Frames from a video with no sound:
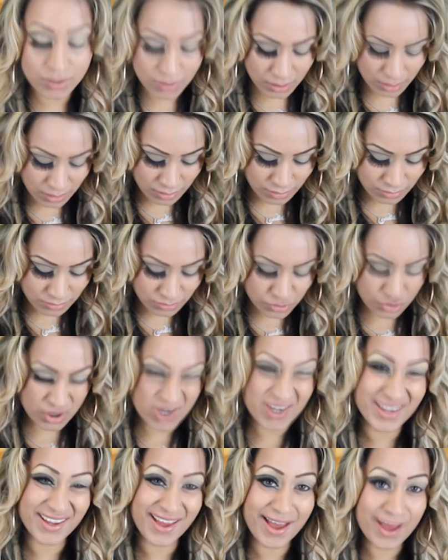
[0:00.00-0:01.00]
know, try
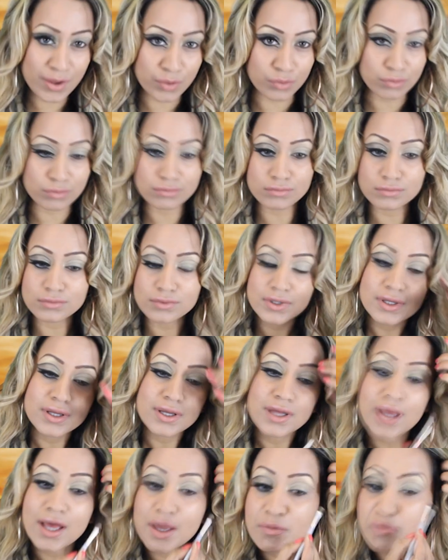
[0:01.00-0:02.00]
it out.
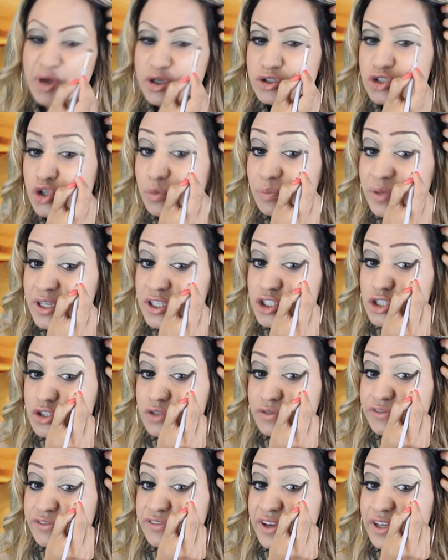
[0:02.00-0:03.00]
Post your pictures
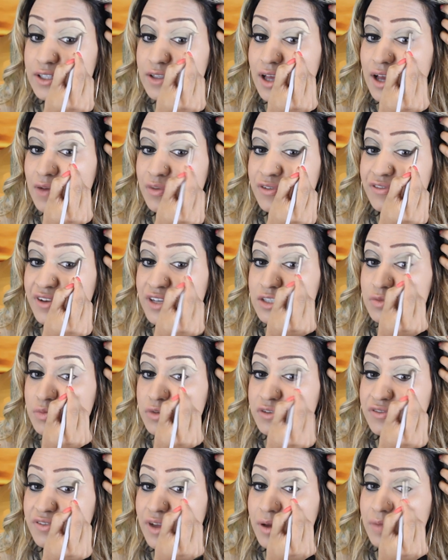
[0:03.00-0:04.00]
on our
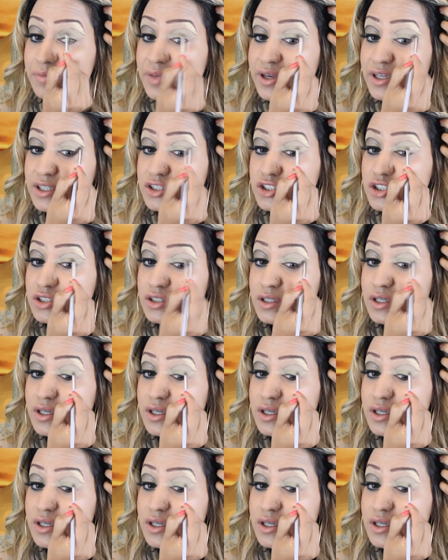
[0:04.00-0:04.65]
Facebook fan page,